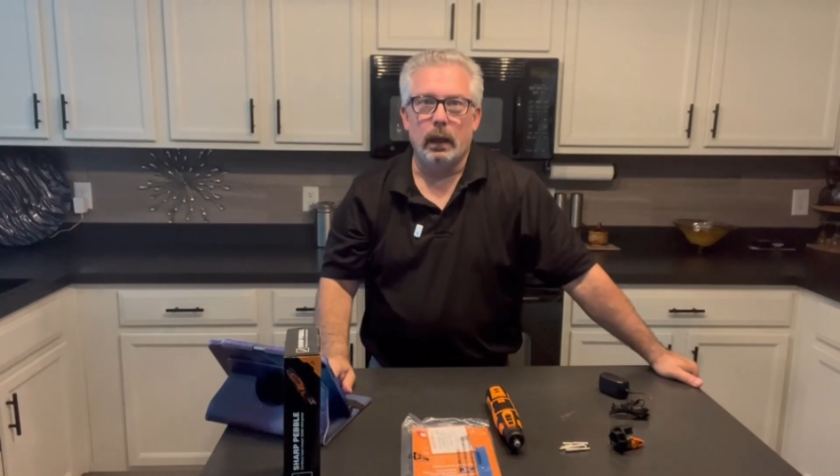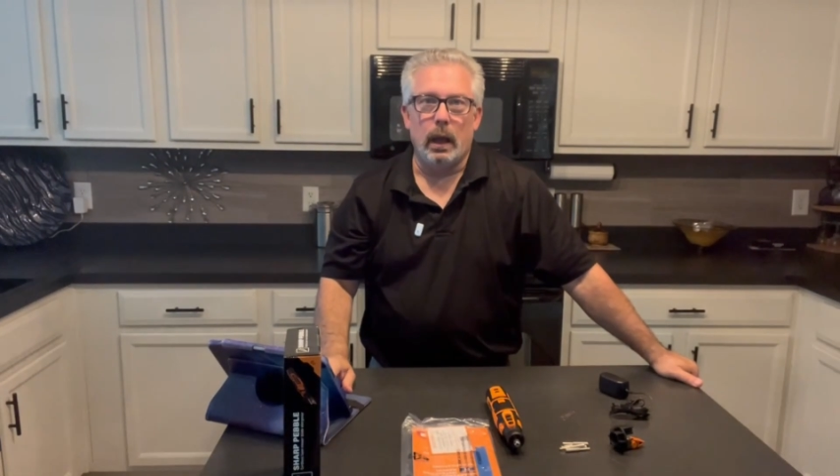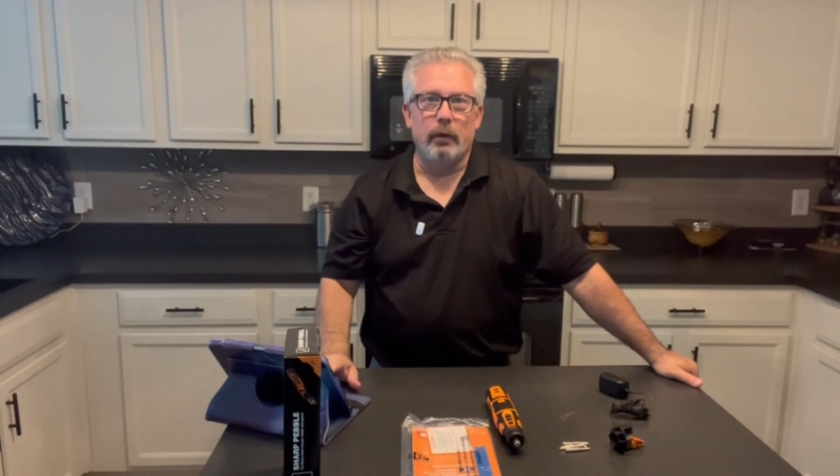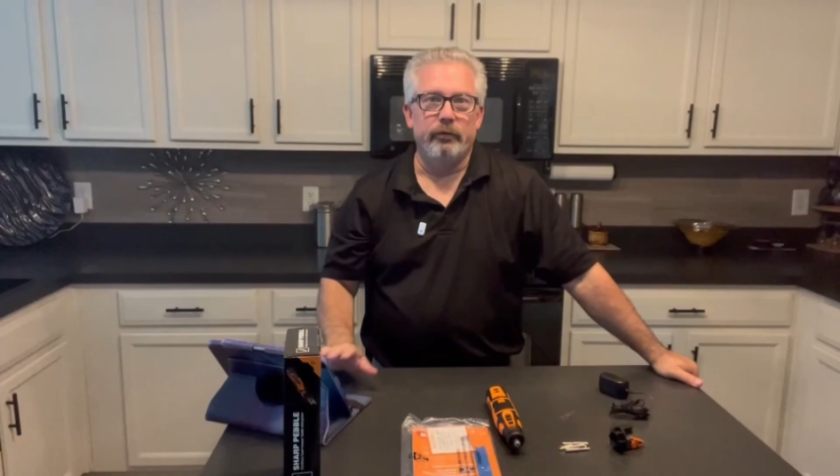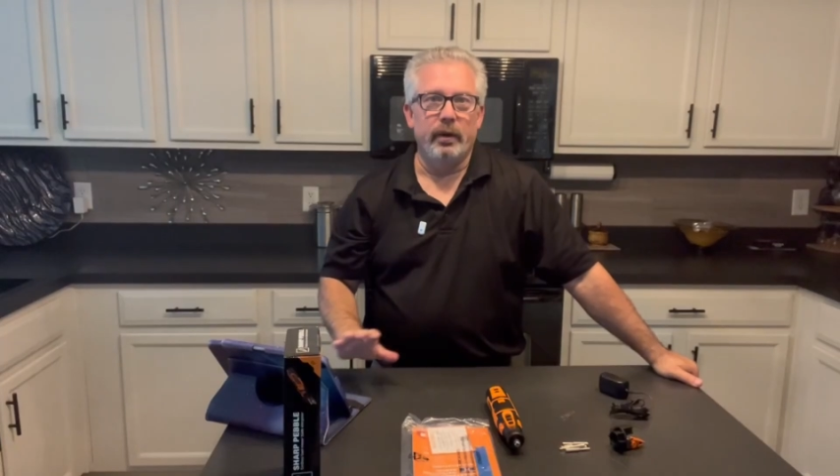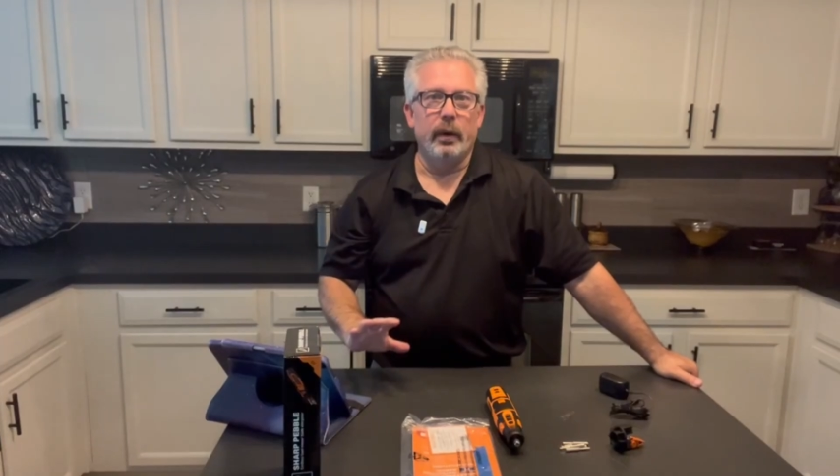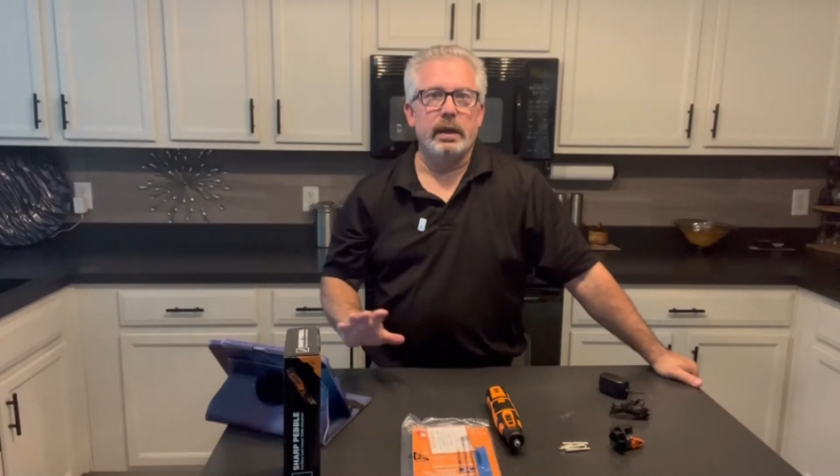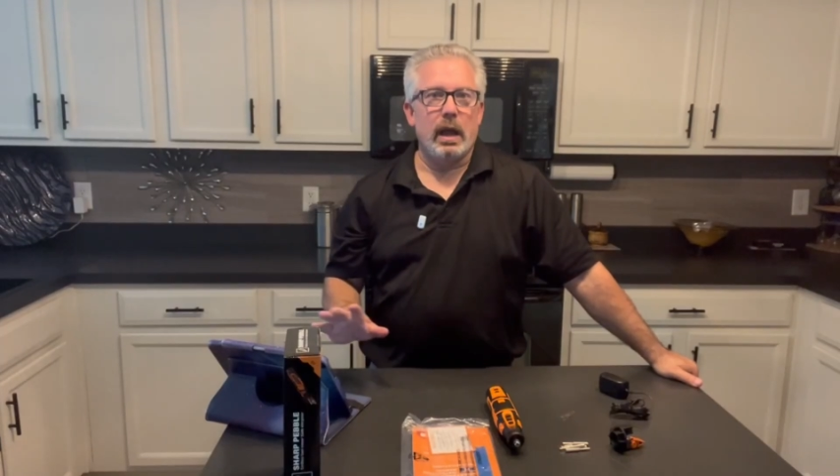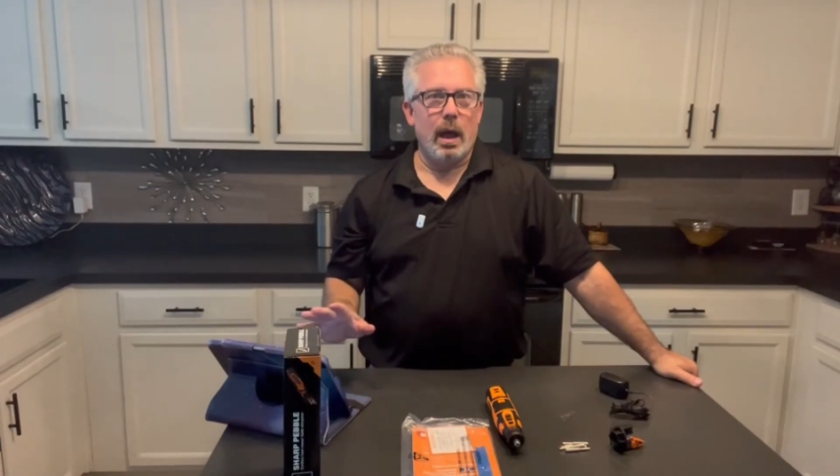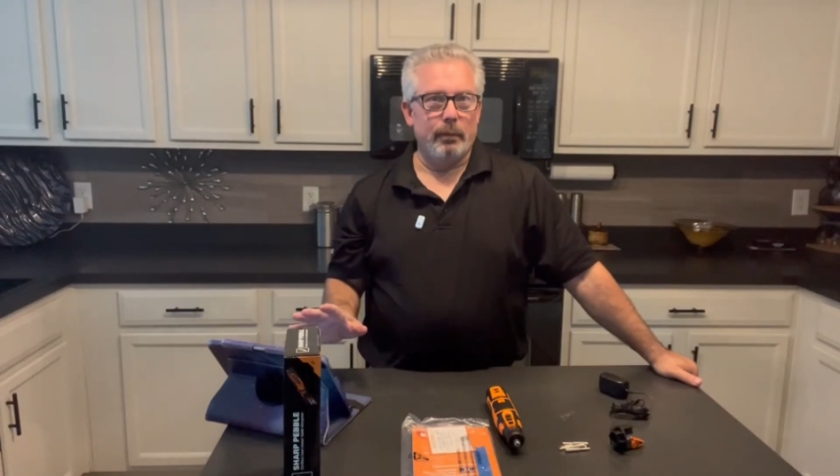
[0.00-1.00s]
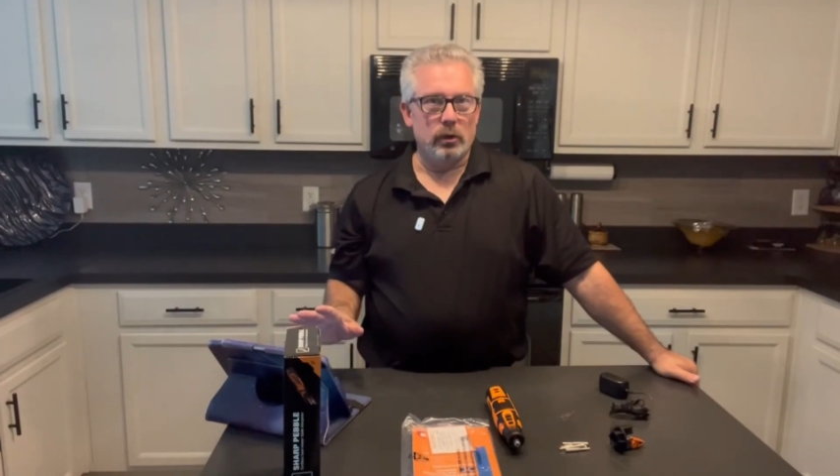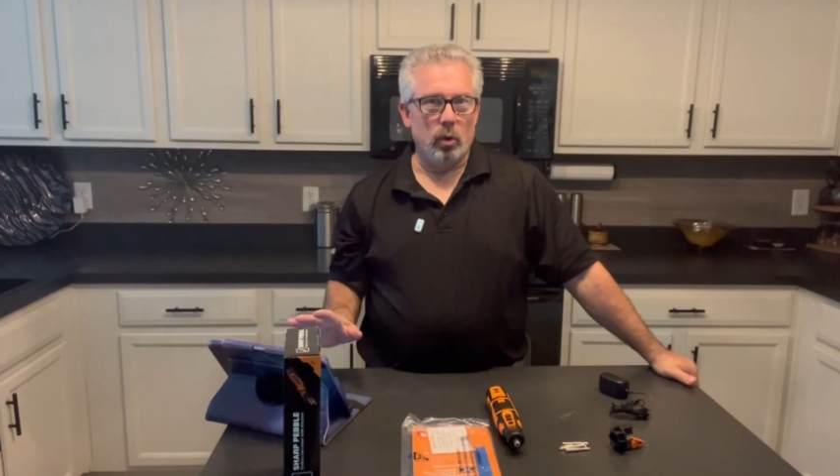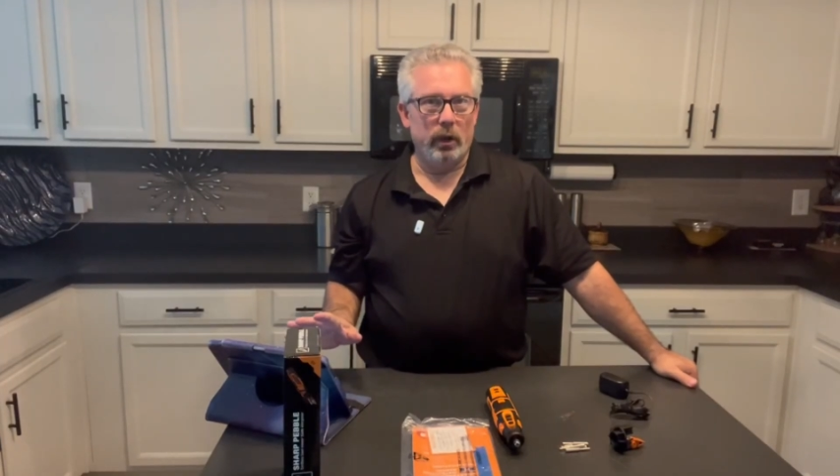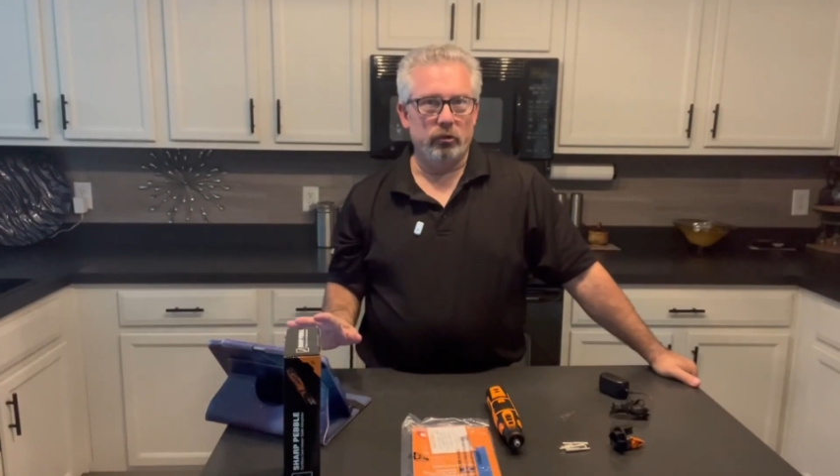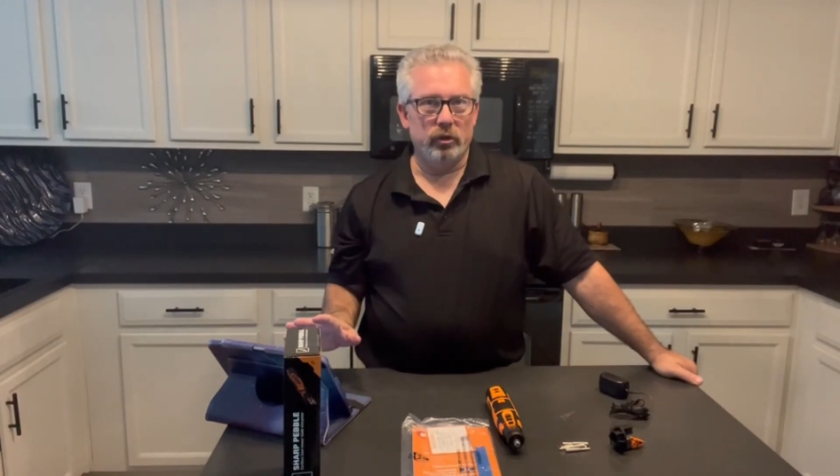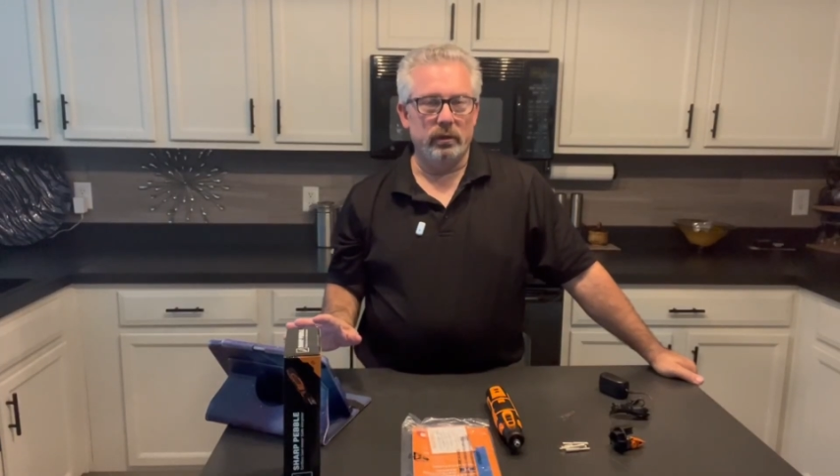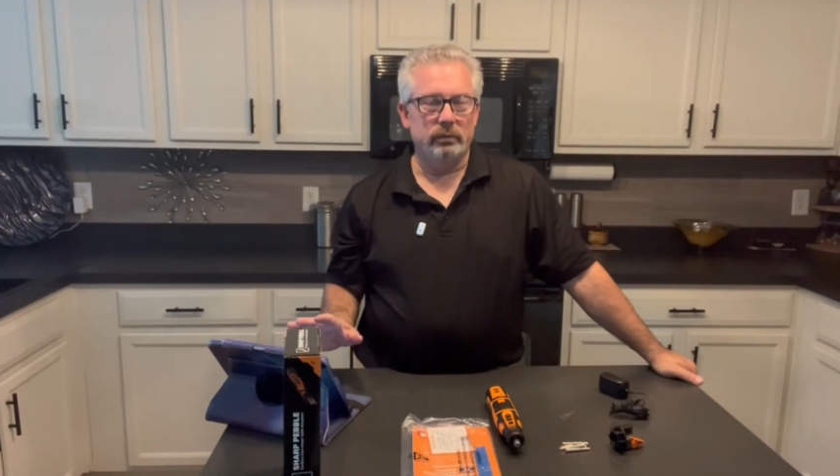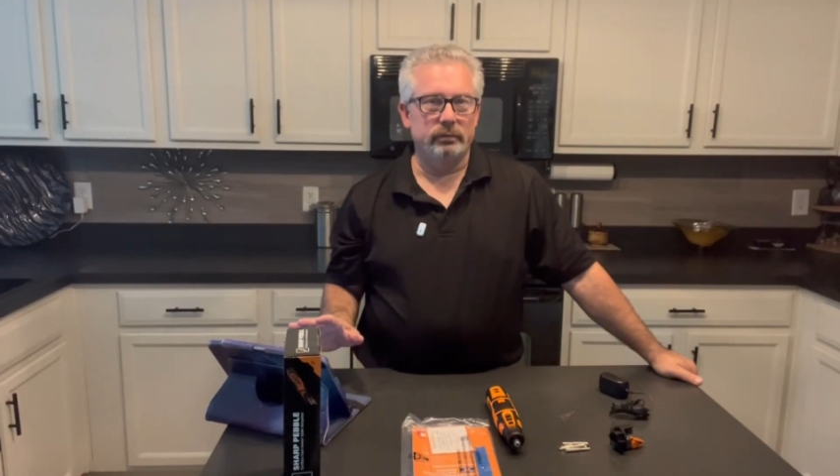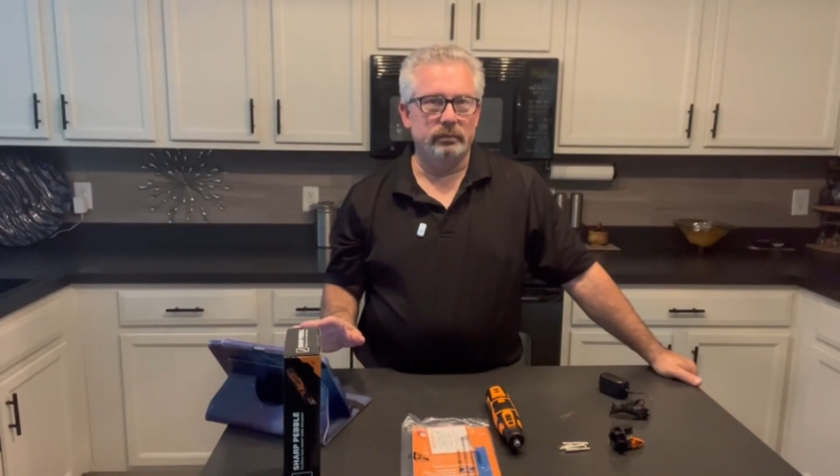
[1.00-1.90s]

A very common question,